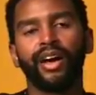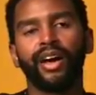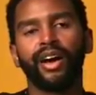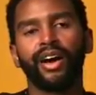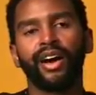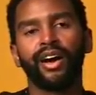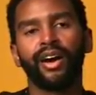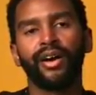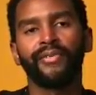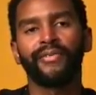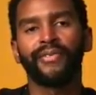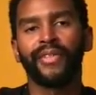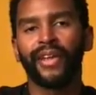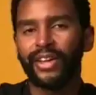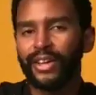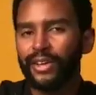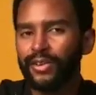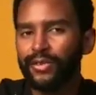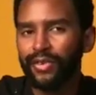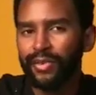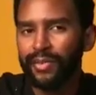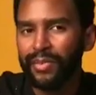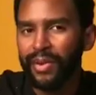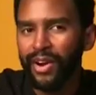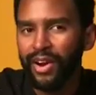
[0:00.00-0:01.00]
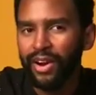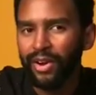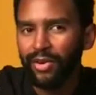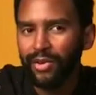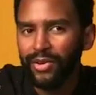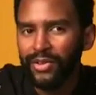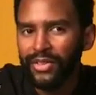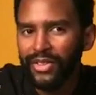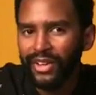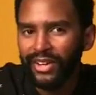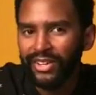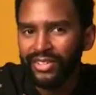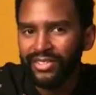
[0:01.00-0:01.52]
Thank you for bearing
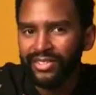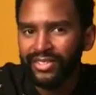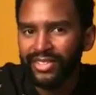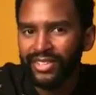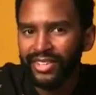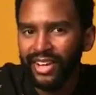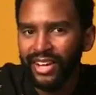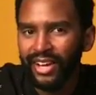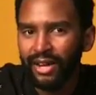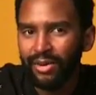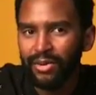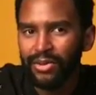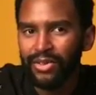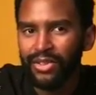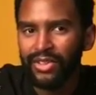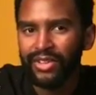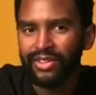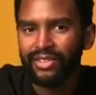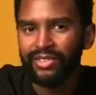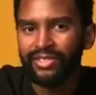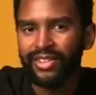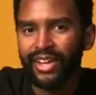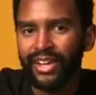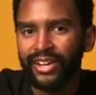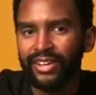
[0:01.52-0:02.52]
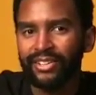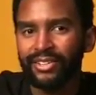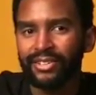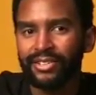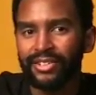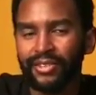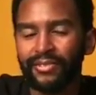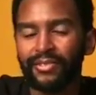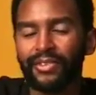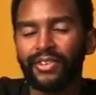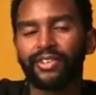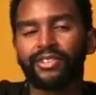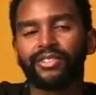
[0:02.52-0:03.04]
with us today with these technical
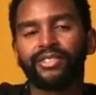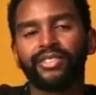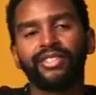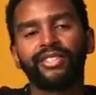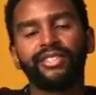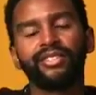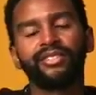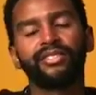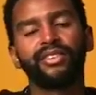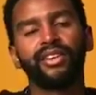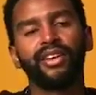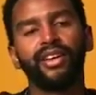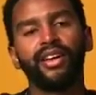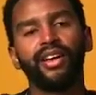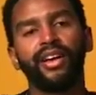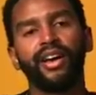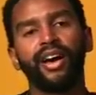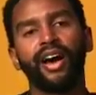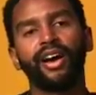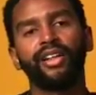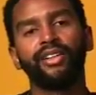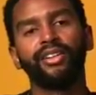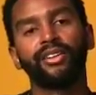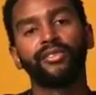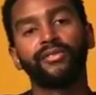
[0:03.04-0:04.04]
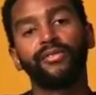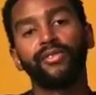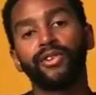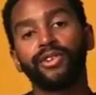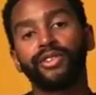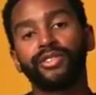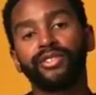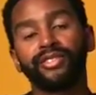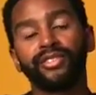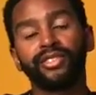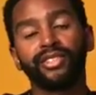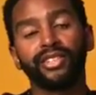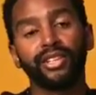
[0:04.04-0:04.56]
difficulties. I look
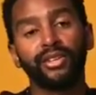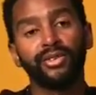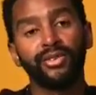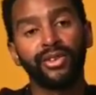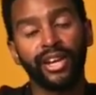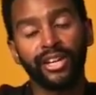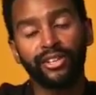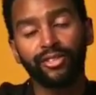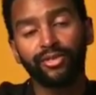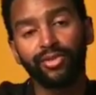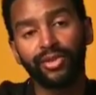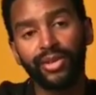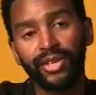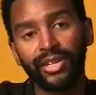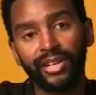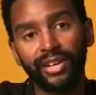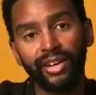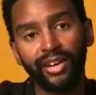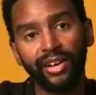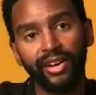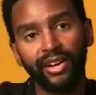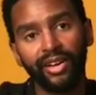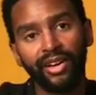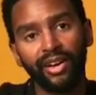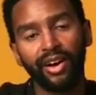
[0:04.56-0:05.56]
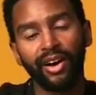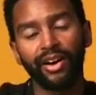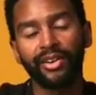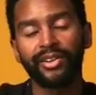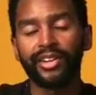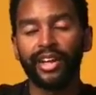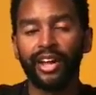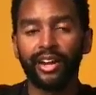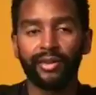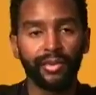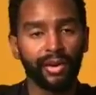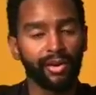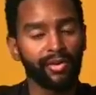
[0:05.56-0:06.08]
forward to seeing you next week on
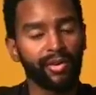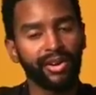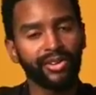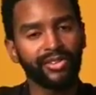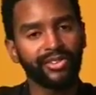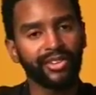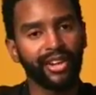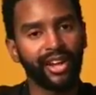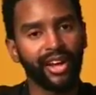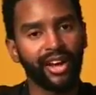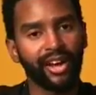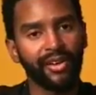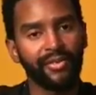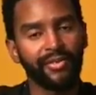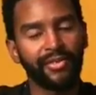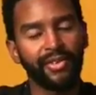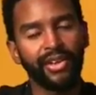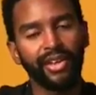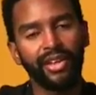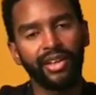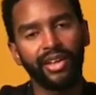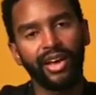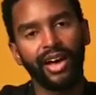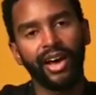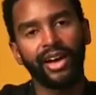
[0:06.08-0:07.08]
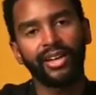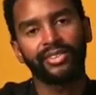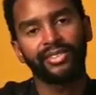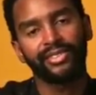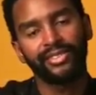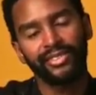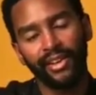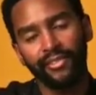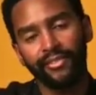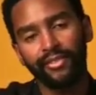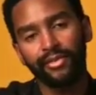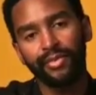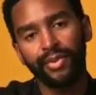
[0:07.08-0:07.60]
Not On My Watch Live at
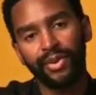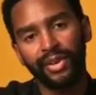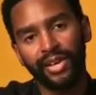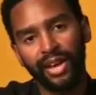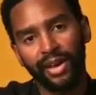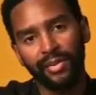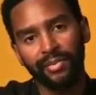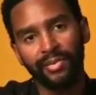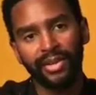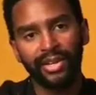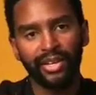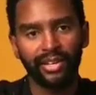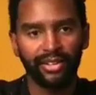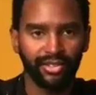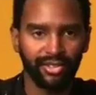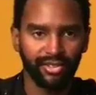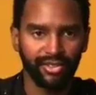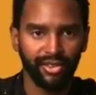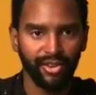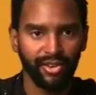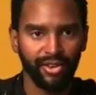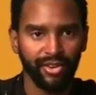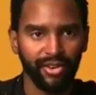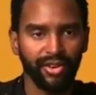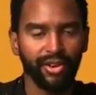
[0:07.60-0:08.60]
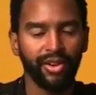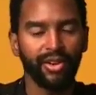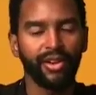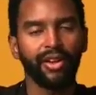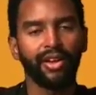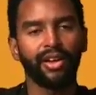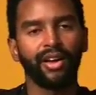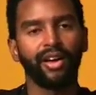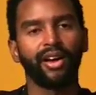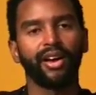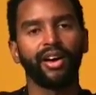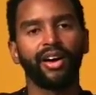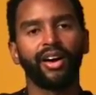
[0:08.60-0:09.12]
7 p.m. Eastern.
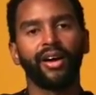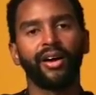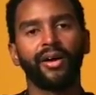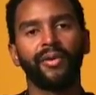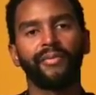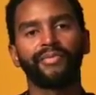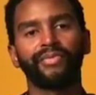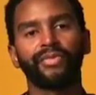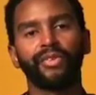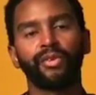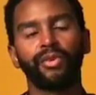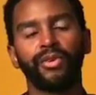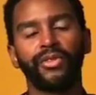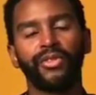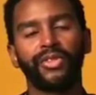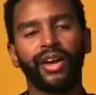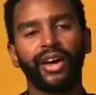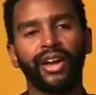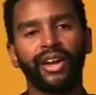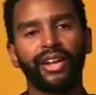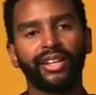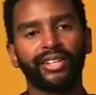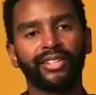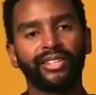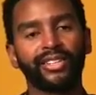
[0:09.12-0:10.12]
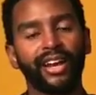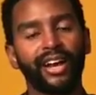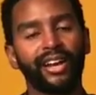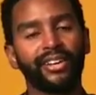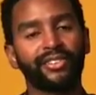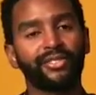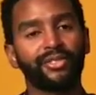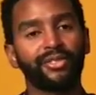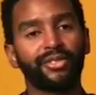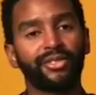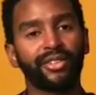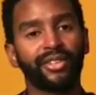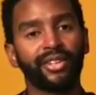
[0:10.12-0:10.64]
With that, I'd like to
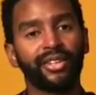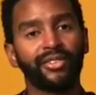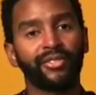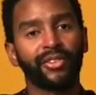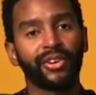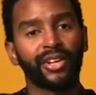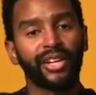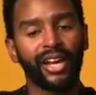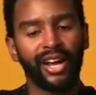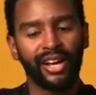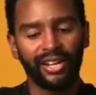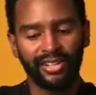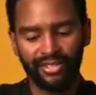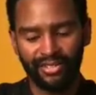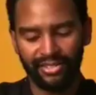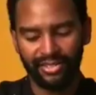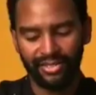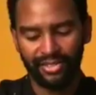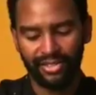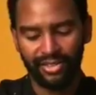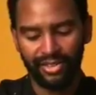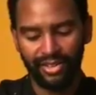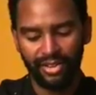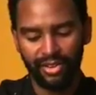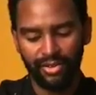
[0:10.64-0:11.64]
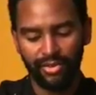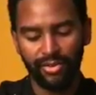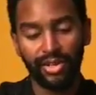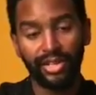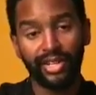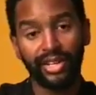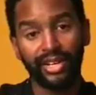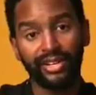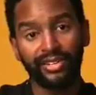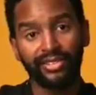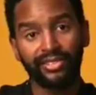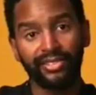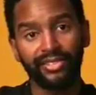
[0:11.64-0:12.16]
ask you to relax,
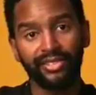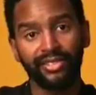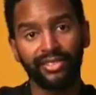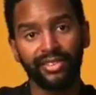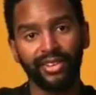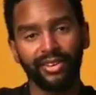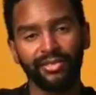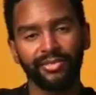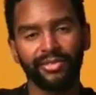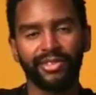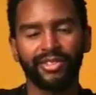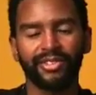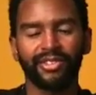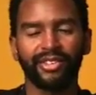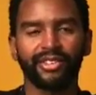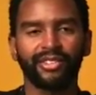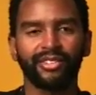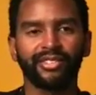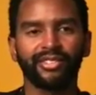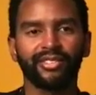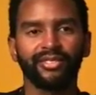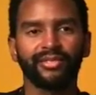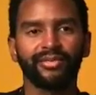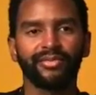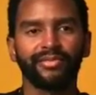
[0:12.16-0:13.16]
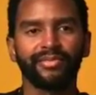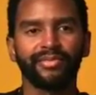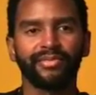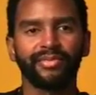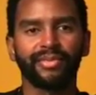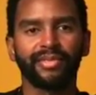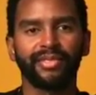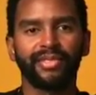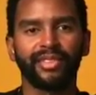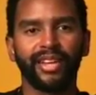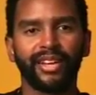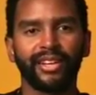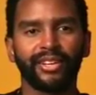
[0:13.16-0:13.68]
relate, and resist.
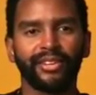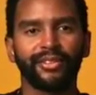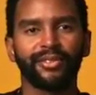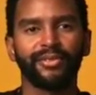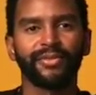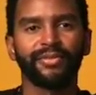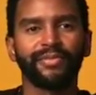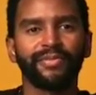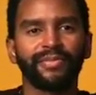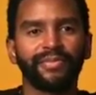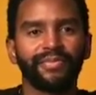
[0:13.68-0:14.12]
Thank you.